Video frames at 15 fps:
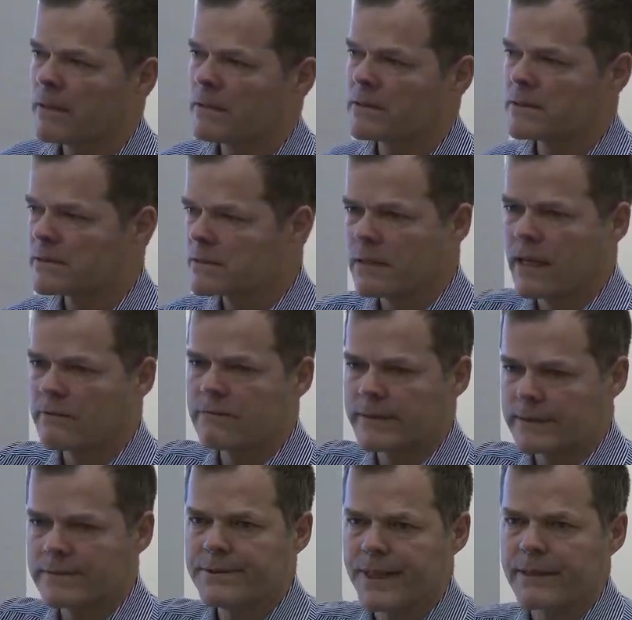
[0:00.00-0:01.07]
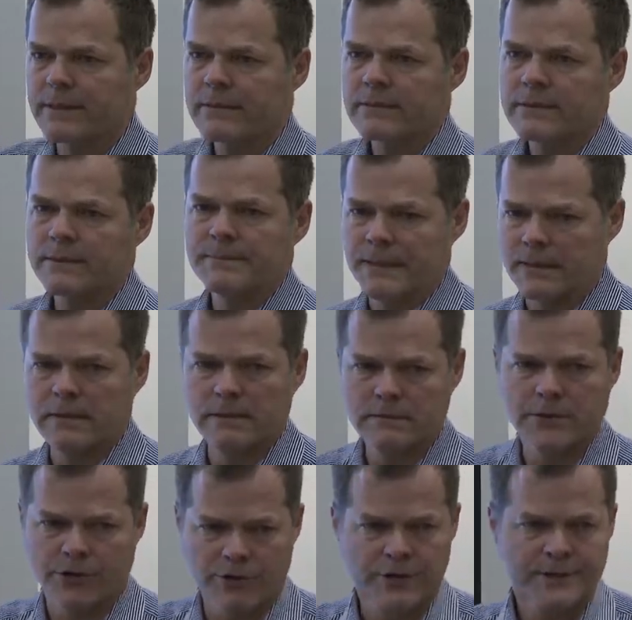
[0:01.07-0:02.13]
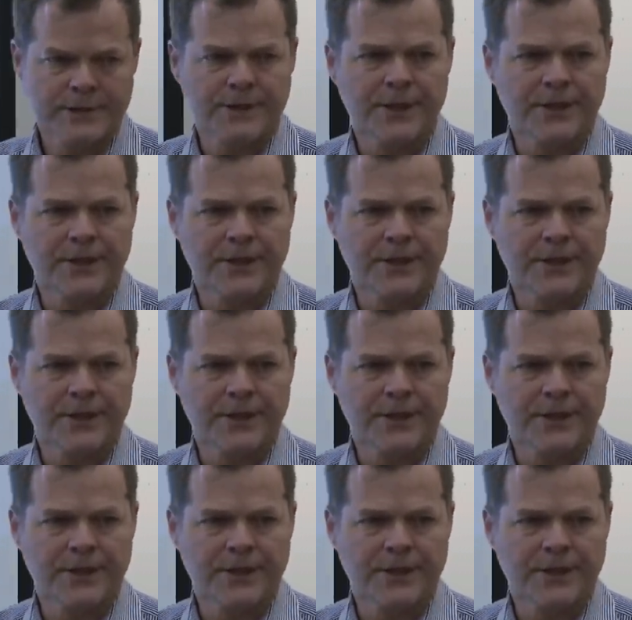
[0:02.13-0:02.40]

This is live weather data. It's updated current to